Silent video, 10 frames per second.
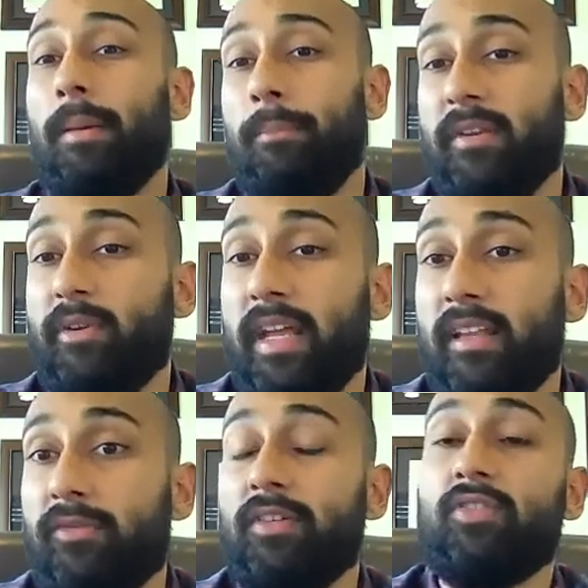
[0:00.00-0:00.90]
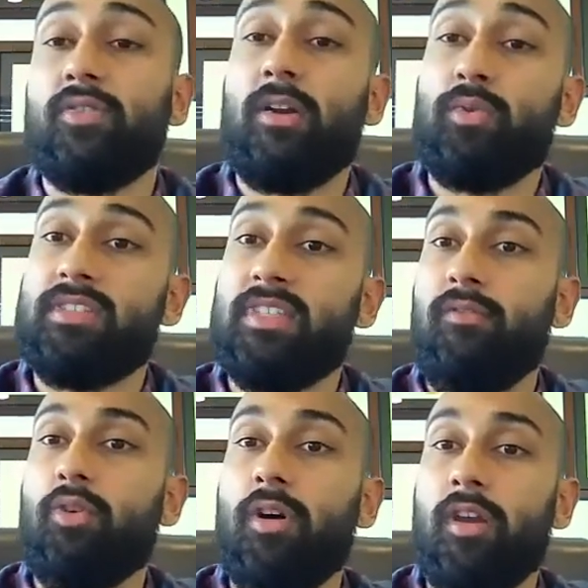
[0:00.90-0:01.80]
one big transfer, so that will save
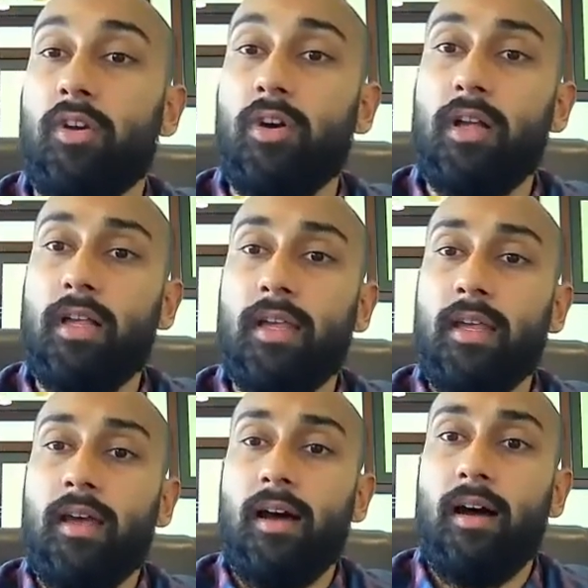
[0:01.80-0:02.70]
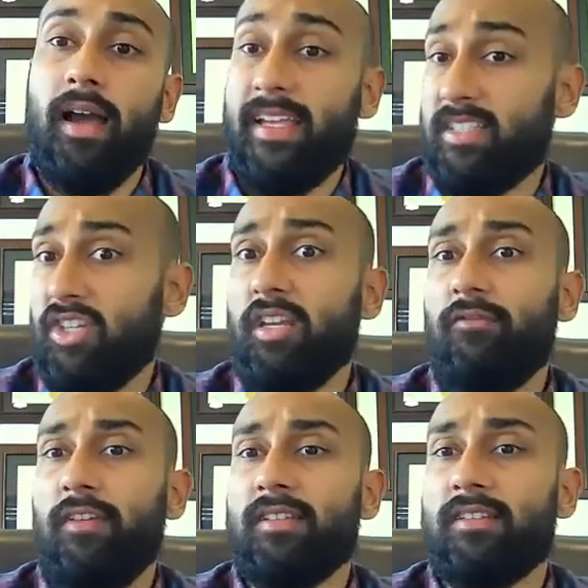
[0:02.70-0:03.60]
you on your
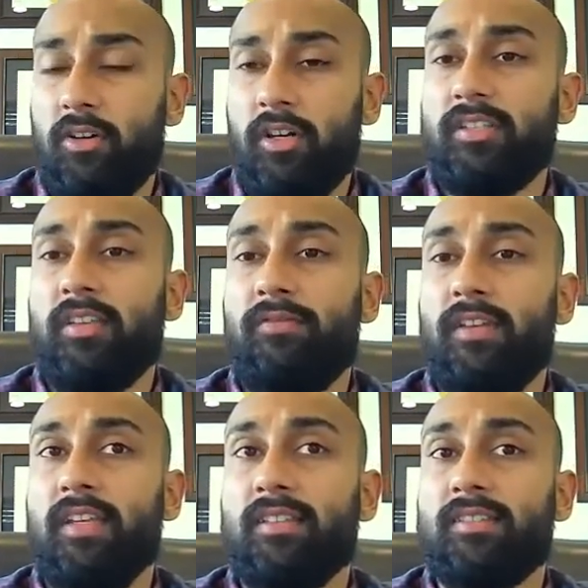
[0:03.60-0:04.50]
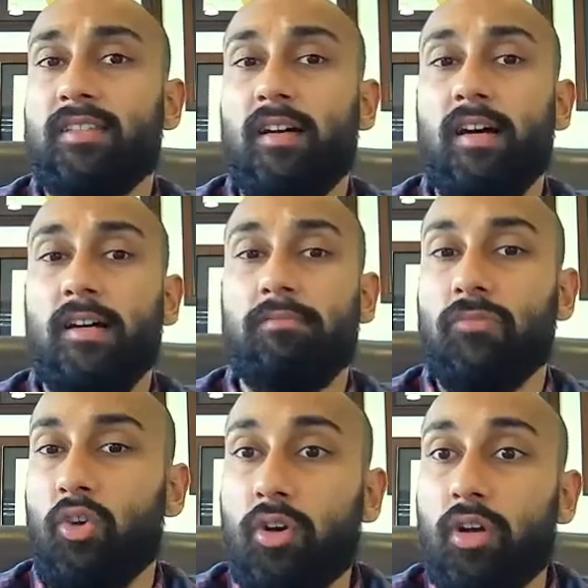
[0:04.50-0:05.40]
exchange fees, currency fees,
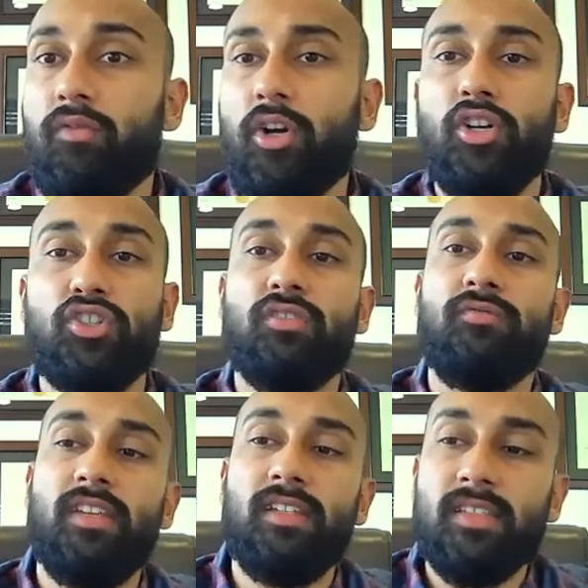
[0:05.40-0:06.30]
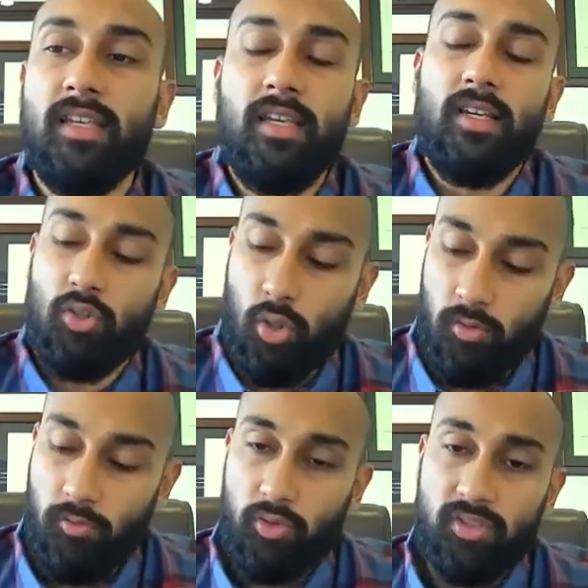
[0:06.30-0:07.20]
conversion fees, so
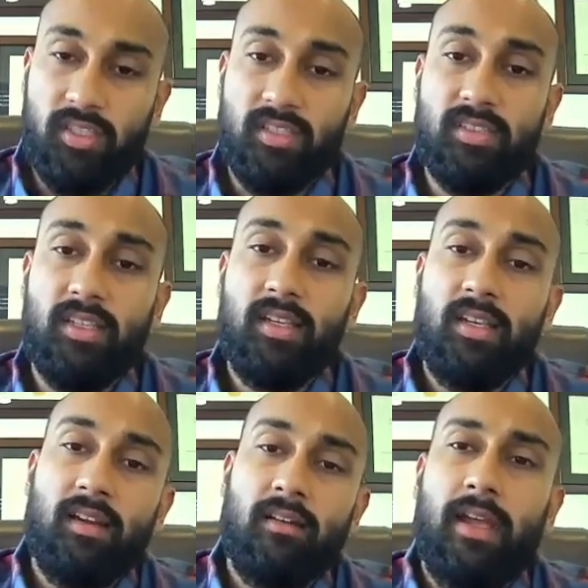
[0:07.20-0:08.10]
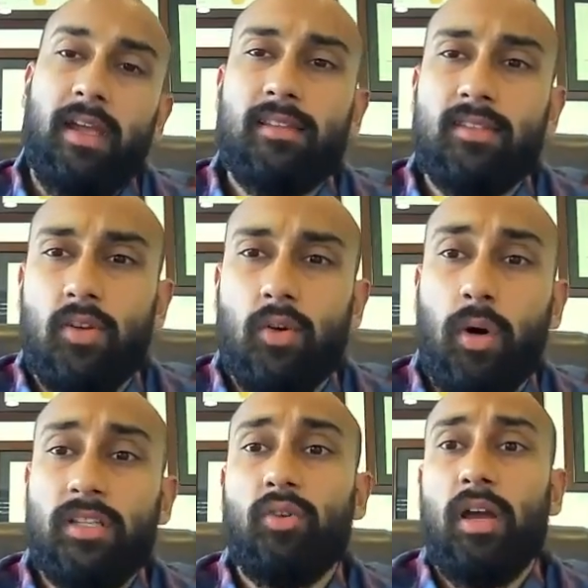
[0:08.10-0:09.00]
all those things, right? So
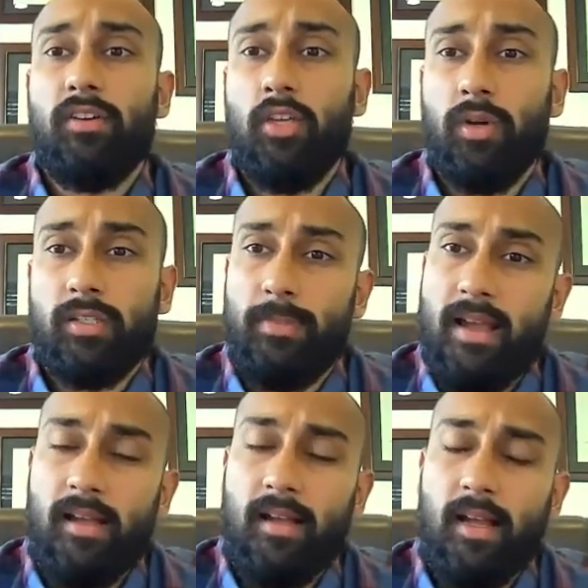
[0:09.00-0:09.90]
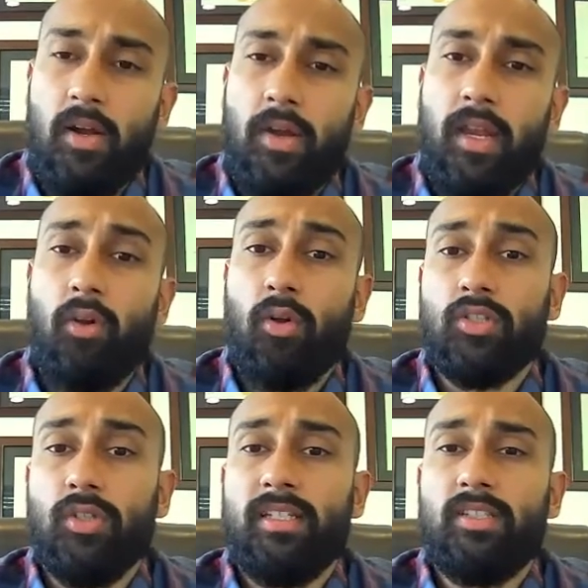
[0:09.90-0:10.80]
once you have a US bank account, it
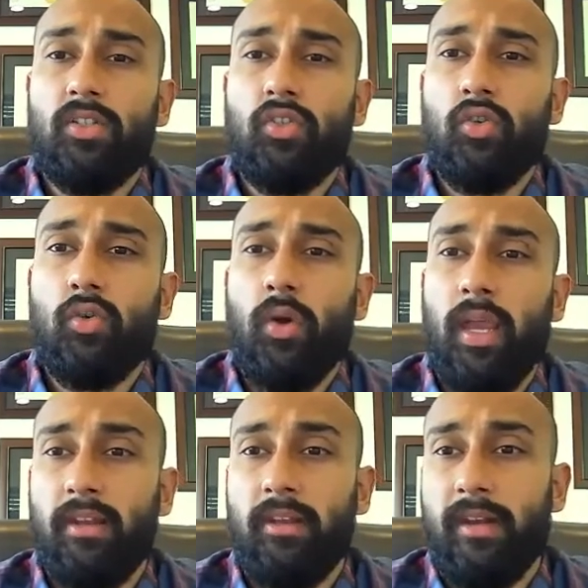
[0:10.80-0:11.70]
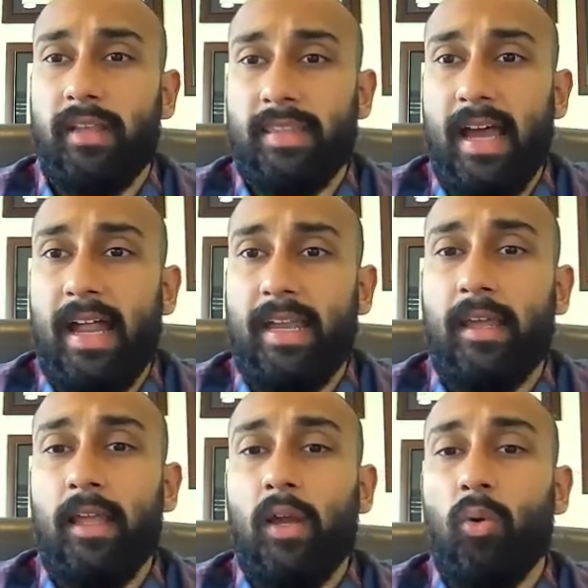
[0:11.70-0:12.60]
also lets you integrate that
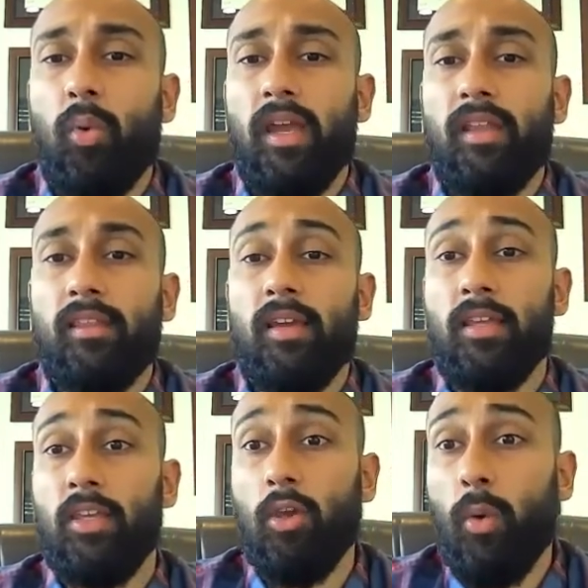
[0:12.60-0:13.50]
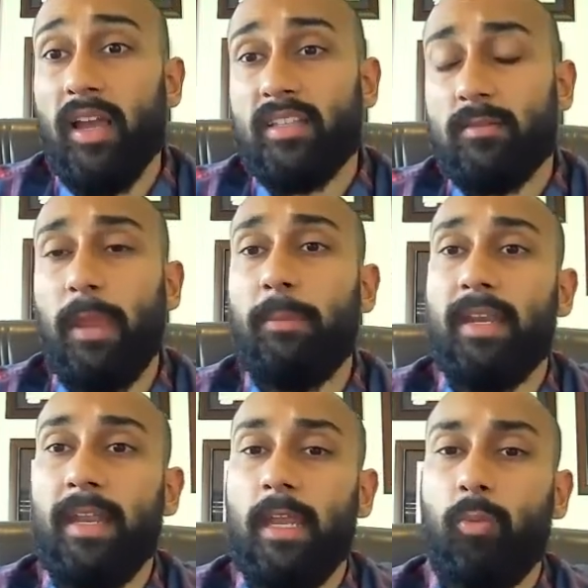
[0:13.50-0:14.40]
with US
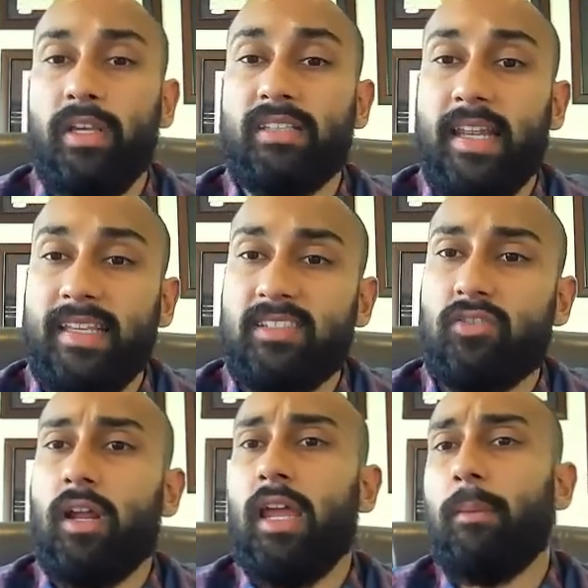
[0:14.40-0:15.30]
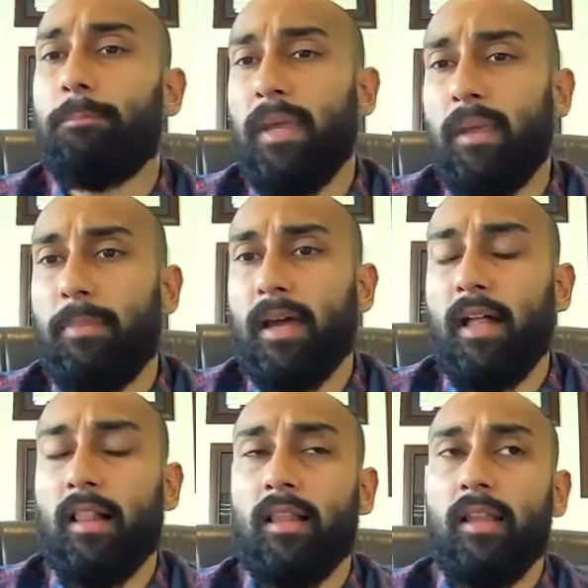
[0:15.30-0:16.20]
payment gateways like Stripe,
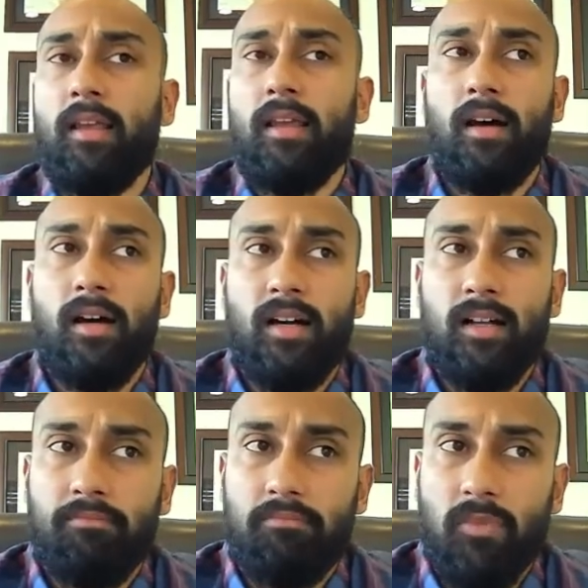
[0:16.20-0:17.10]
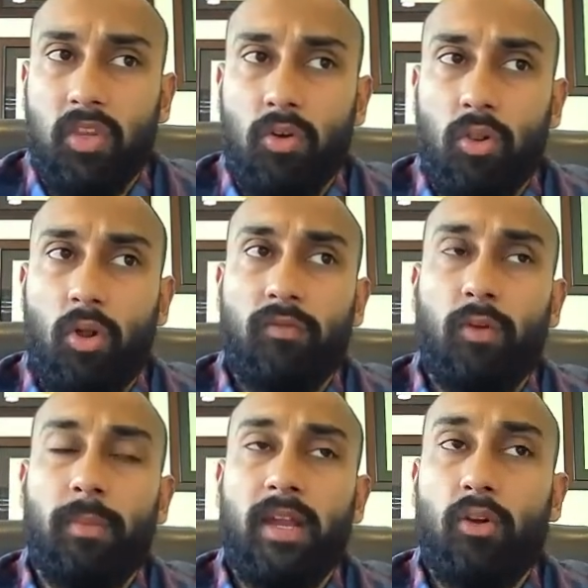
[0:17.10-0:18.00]
PayPal. A lot of
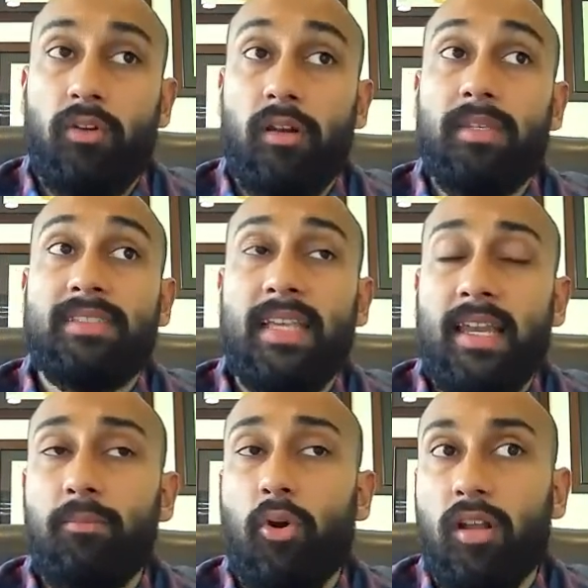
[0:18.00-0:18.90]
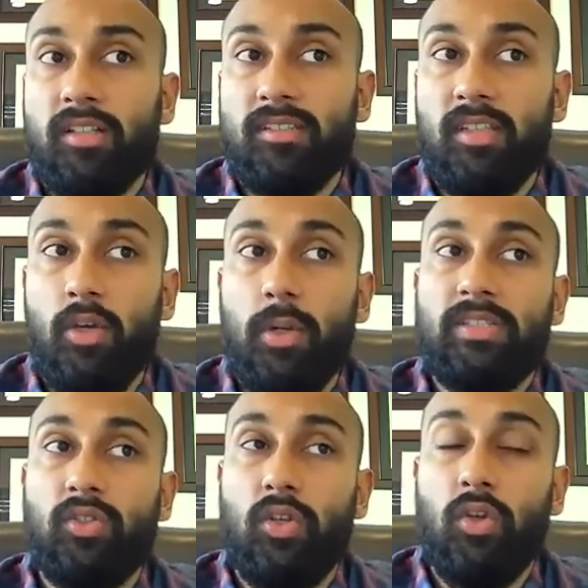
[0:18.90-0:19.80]
you might already be selling products in the
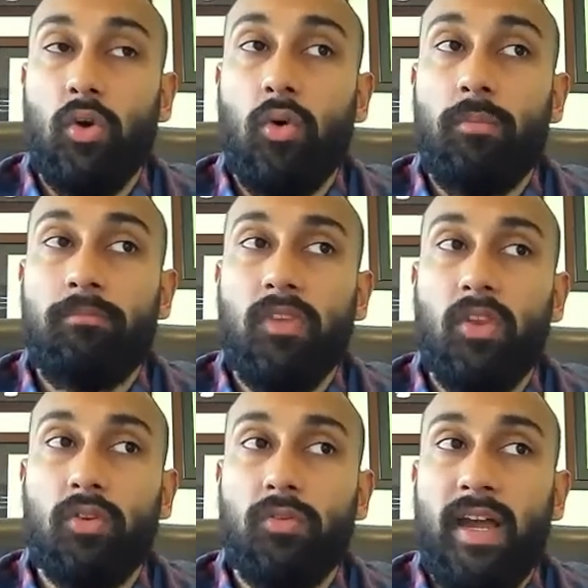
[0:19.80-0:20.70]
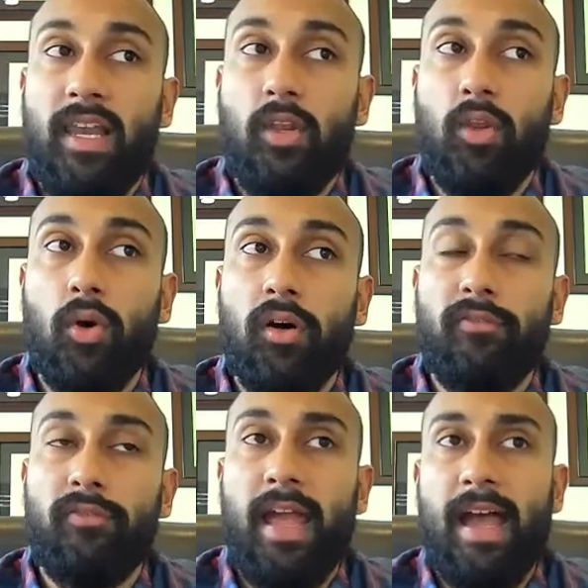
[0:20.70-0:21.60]
US, so the value of
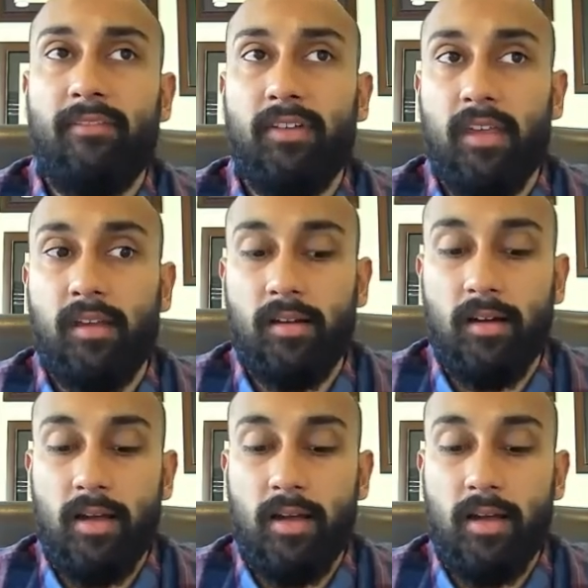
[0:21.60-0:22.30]
having